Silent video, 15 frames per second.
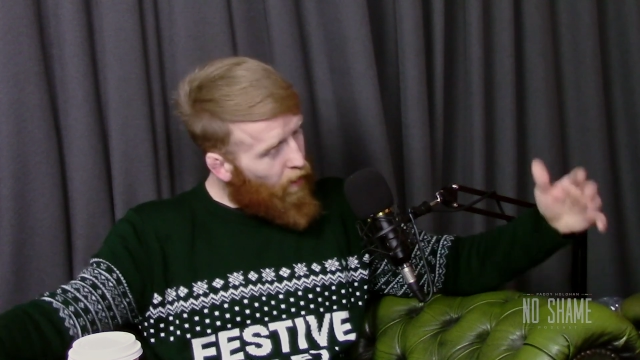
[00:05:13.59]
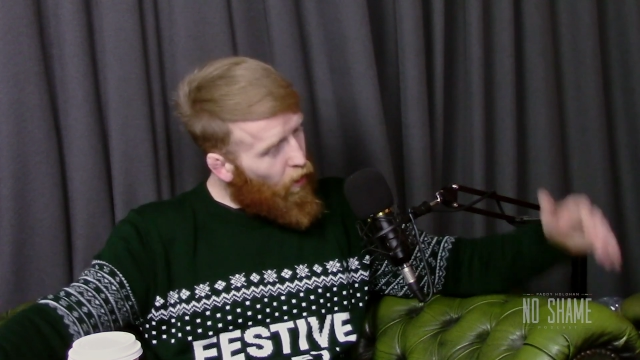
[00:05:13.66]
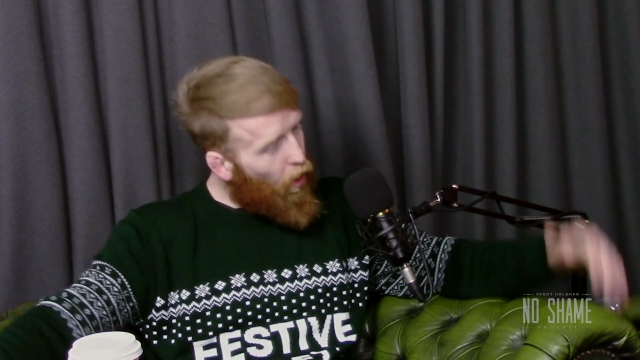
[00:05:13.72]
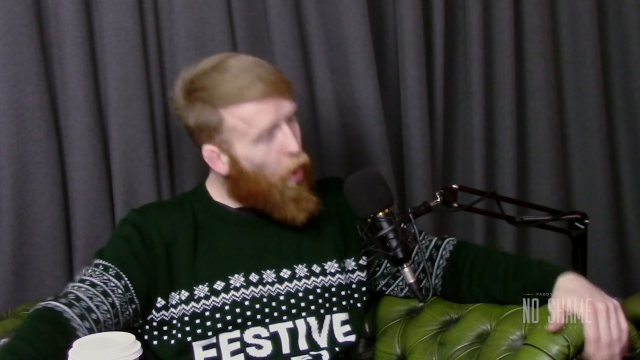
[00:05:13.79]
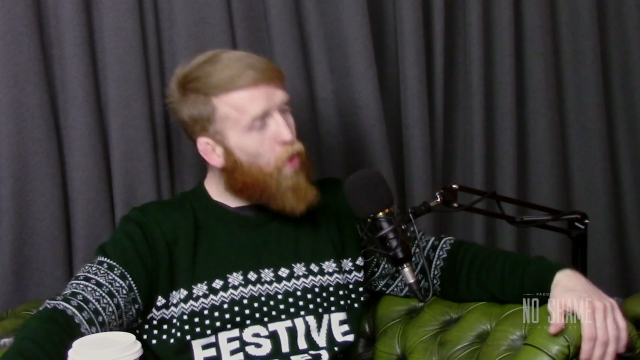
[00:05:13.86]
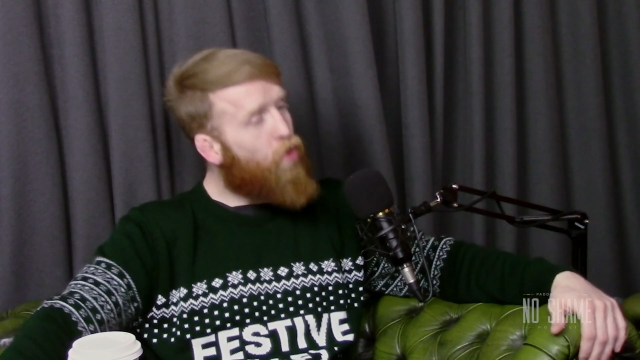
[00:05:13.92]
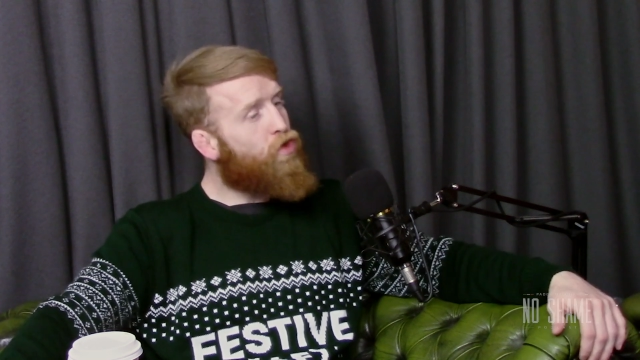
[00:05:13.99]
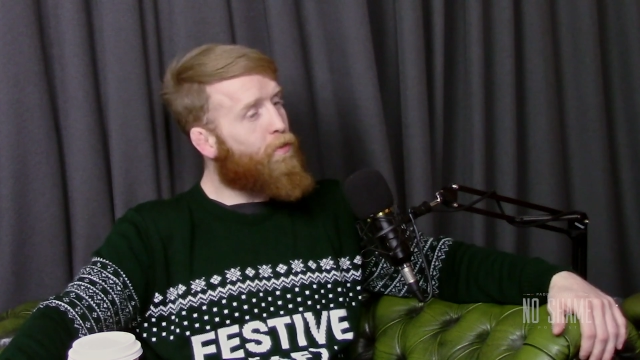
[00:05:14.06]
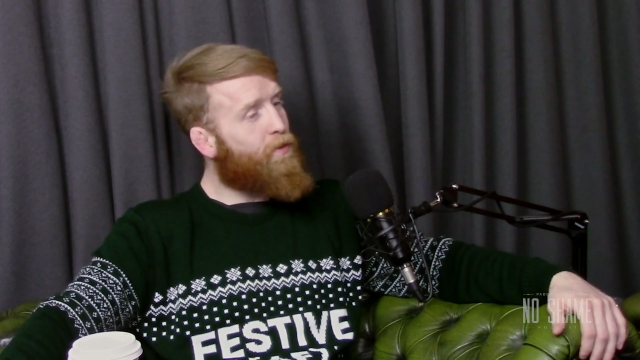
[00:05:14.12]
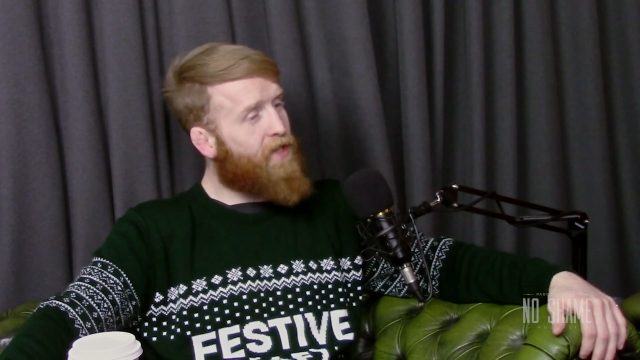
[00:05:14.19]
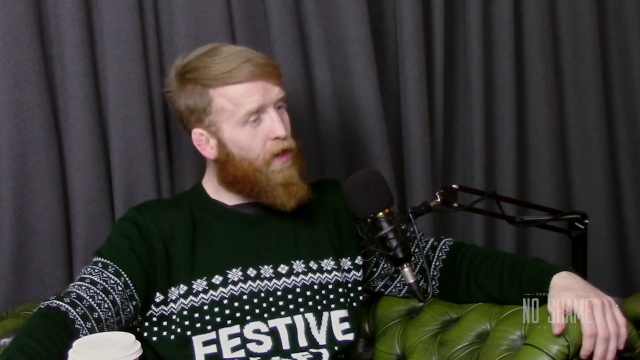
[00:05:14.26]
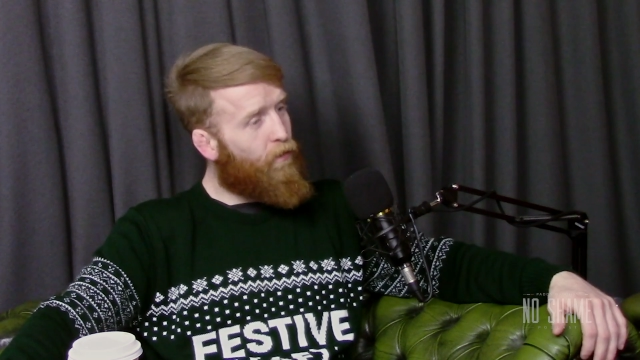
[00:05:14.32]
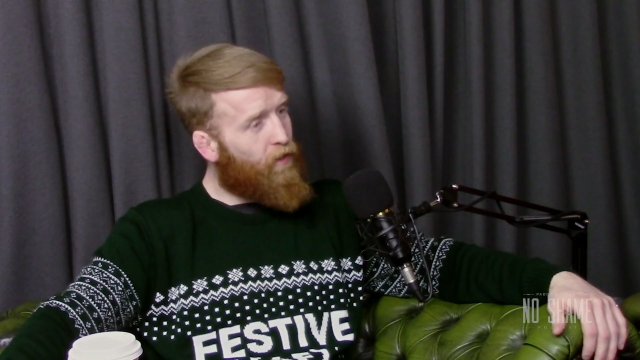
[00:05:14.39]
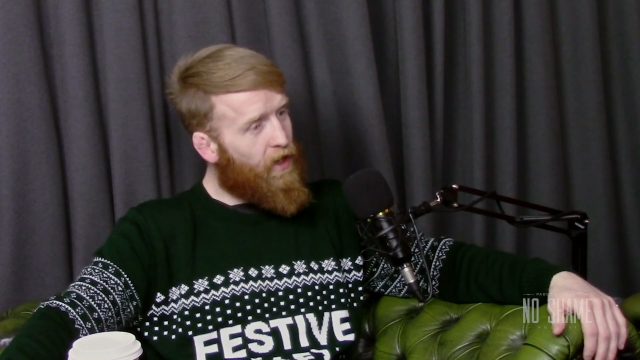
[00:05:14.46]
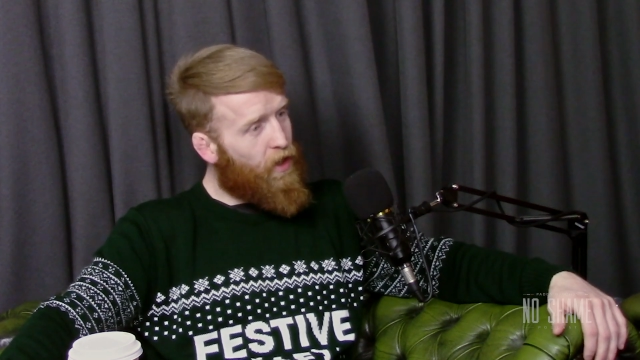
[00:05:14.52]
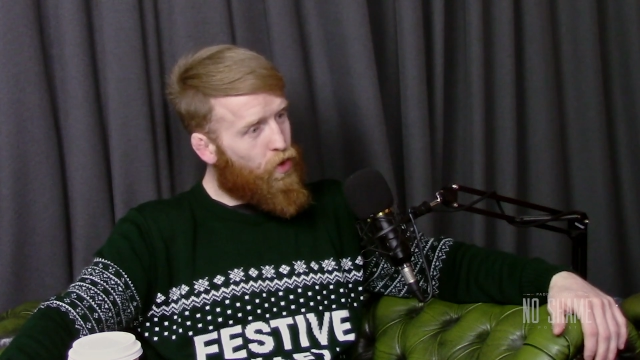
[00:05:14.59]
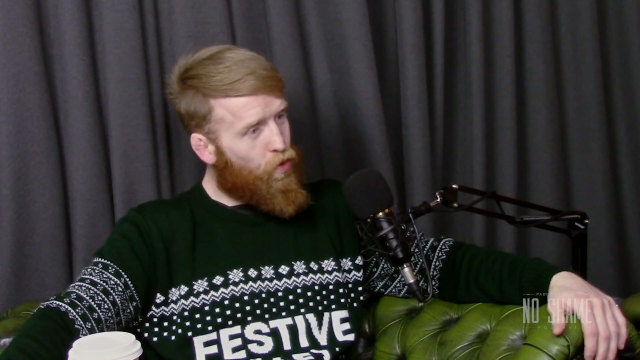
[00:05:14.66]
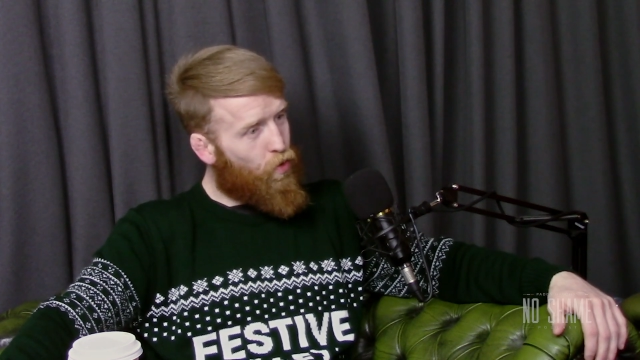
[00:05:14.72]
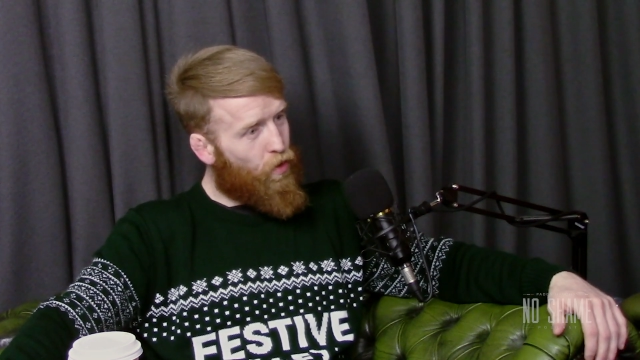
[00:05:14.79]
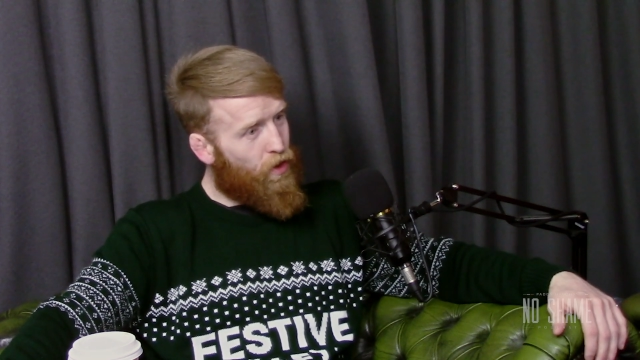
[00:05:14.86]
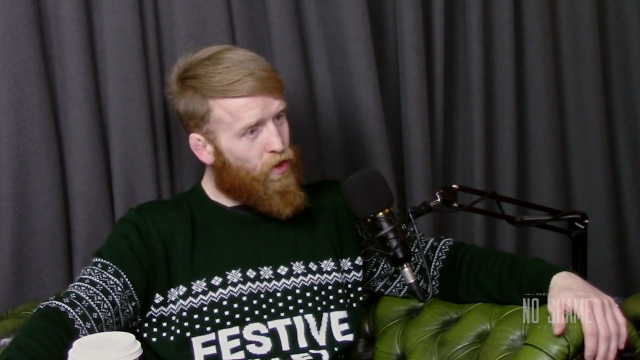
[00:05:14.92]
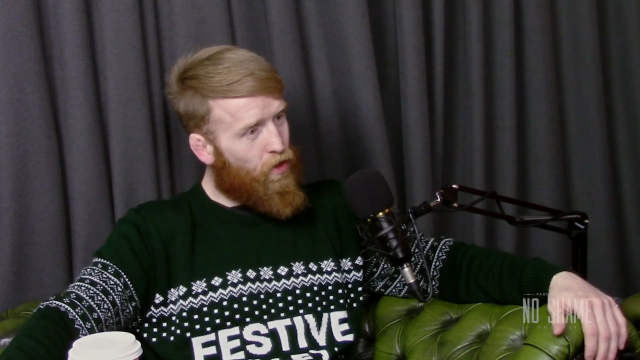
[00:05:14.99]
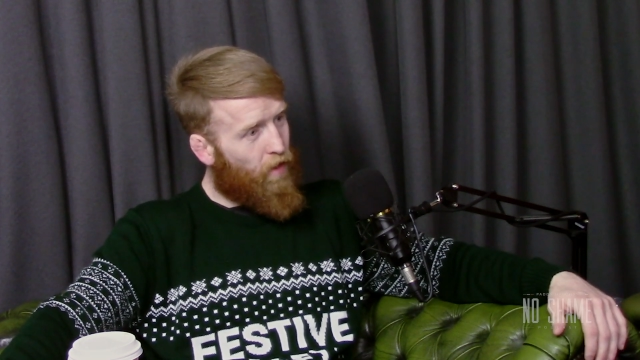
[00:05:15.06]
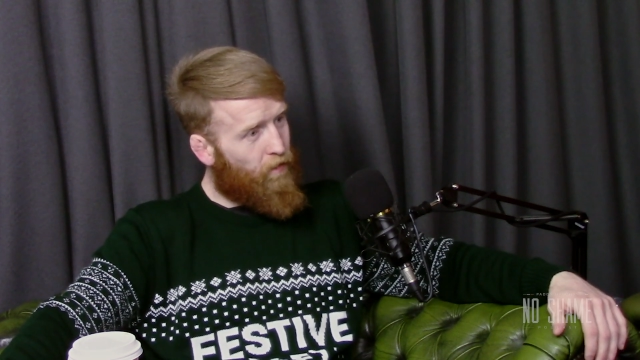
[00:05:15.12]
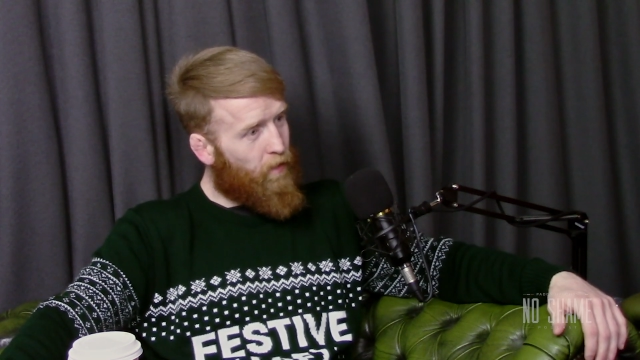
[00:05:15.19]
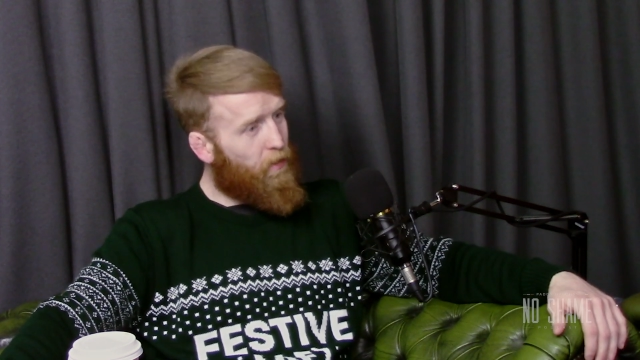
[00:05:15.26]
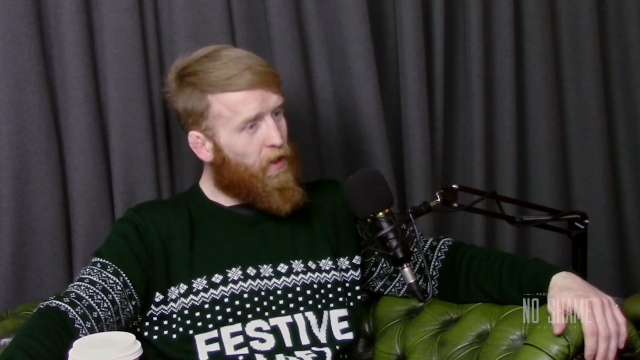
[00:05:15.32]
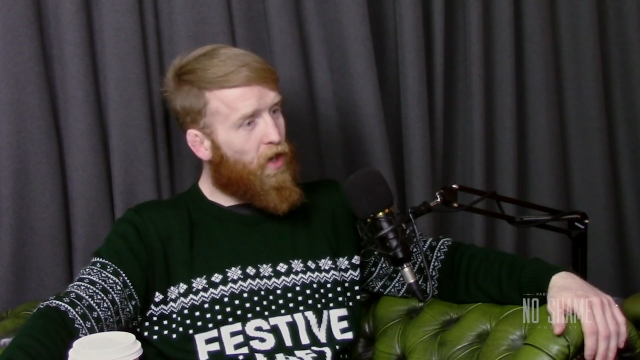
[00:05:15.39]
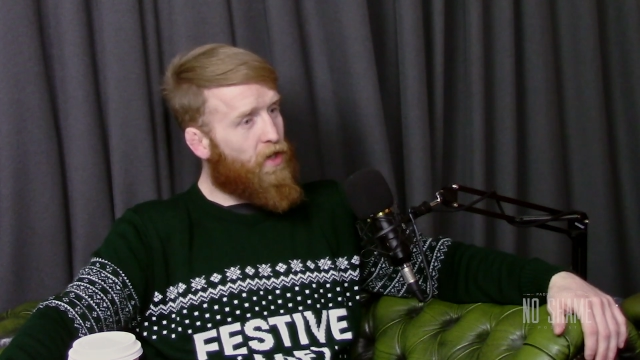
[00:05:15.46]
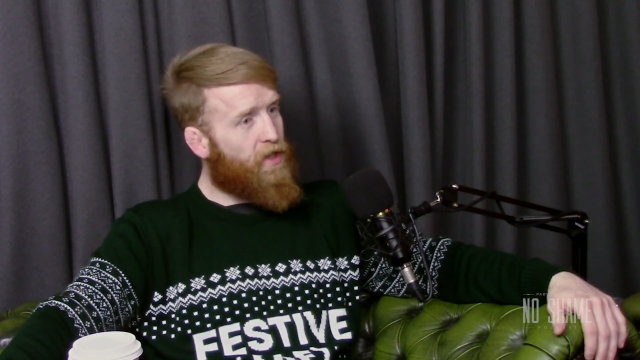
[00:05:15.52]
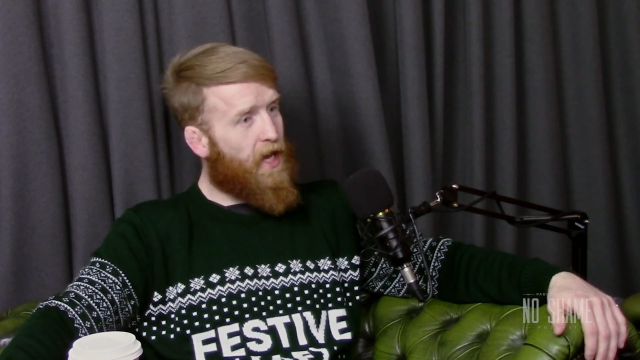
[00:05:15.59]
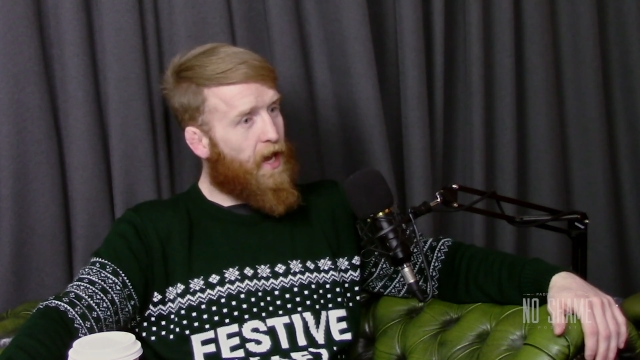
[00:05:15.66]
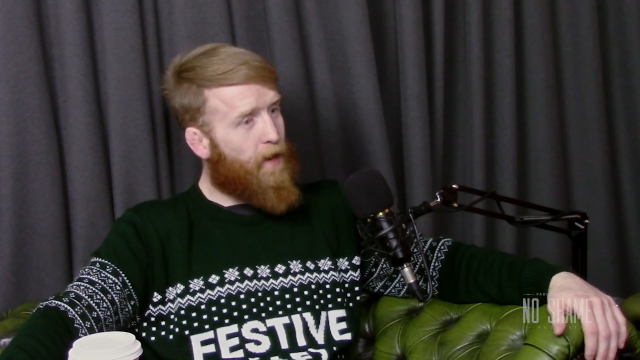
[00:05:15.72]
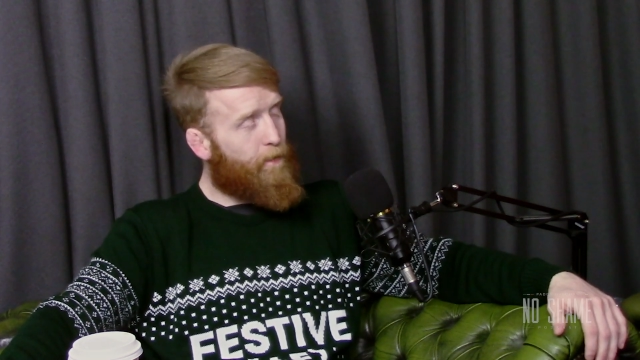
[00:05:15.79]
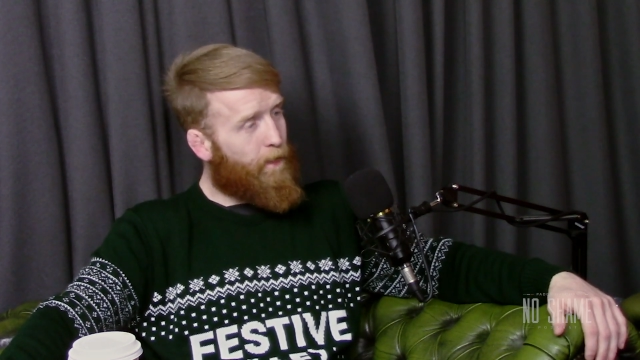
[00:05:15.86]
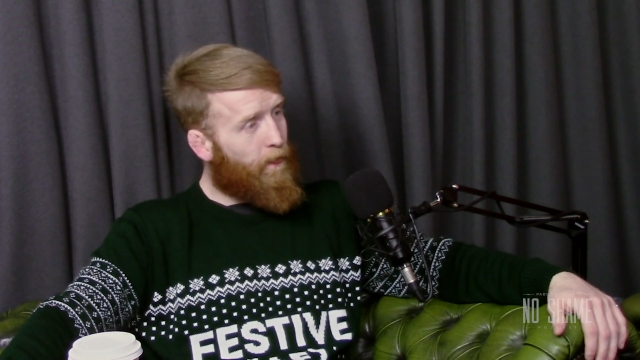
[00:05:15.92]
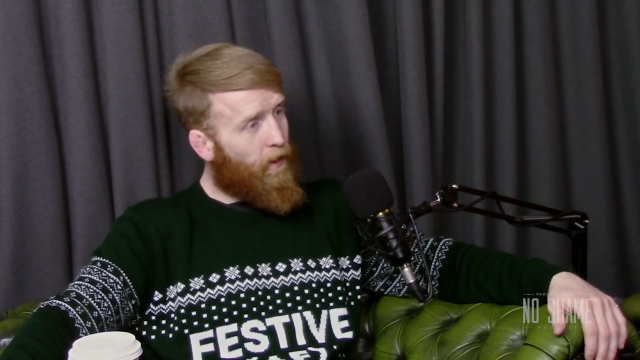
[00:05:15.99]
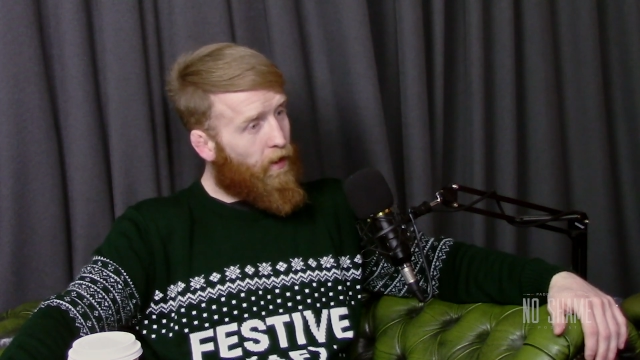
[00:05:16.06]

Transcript: 100% reassurance off you, because I